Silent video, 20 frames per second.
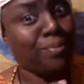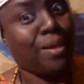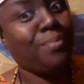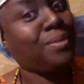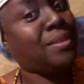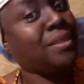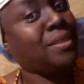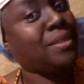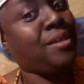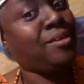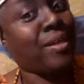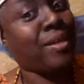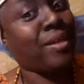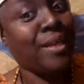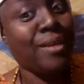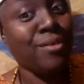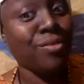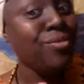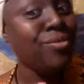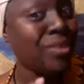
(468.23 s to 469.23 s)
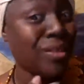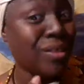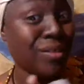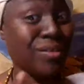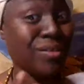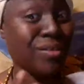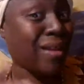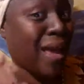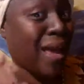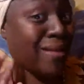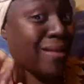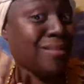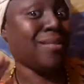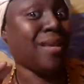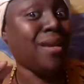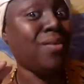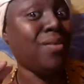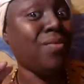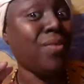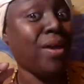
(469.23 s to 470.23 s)
I'm gonna tell you right now, you need to
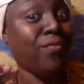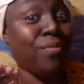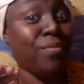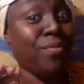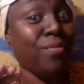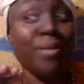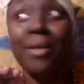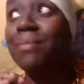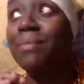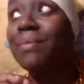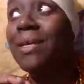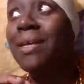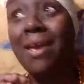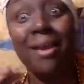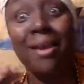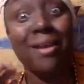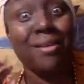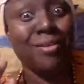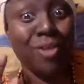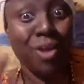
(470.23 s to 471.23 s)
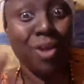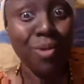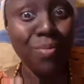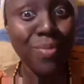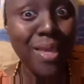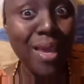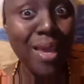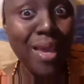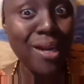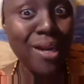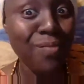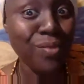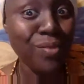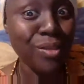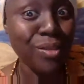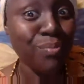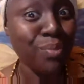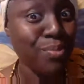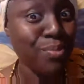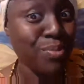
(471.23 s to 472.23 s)
stay away from them and don't be hanging out with
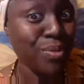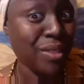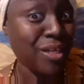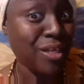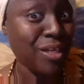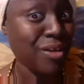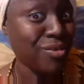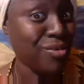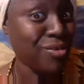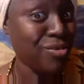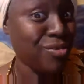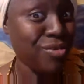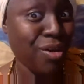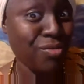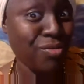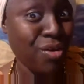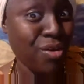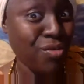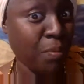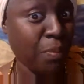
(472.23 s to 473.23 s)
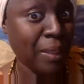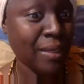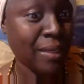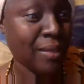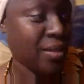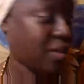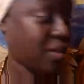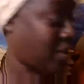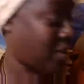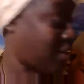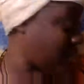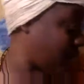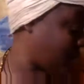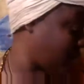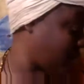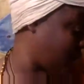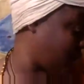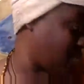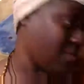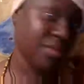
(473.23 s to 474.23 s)
them people that telling you don't know your beat, because
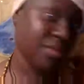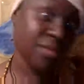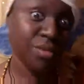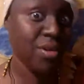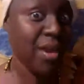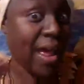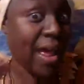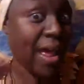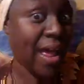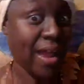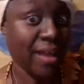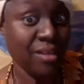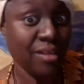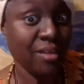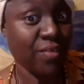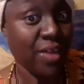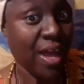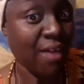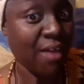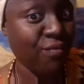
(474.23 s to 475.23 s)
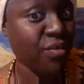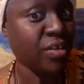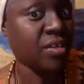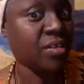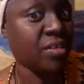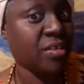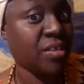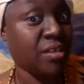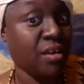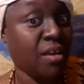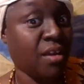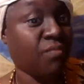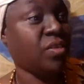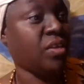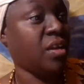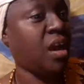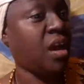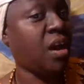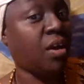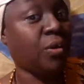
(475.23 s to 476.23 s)
you gotta have self-confidence enough to
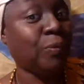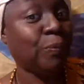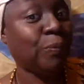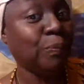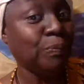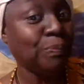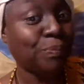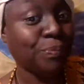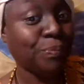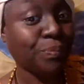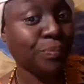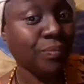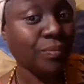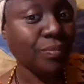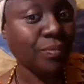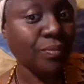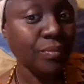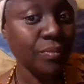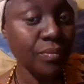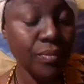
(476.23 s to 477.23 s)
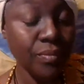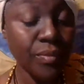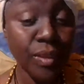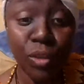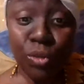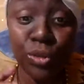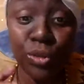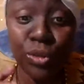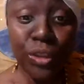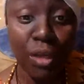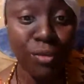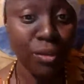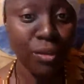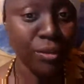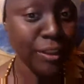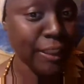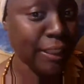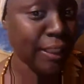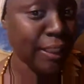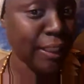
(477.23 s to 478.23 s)
know who's on your
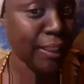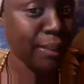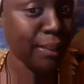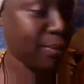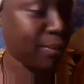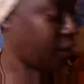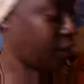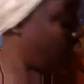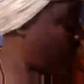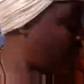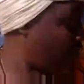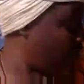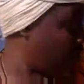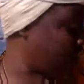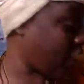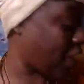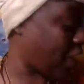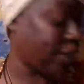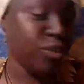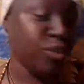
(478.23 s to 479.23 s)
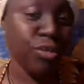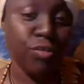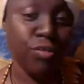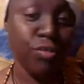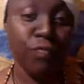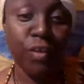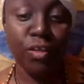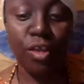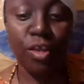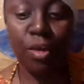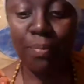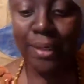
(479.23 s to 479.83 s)
team and who's telling you to feel your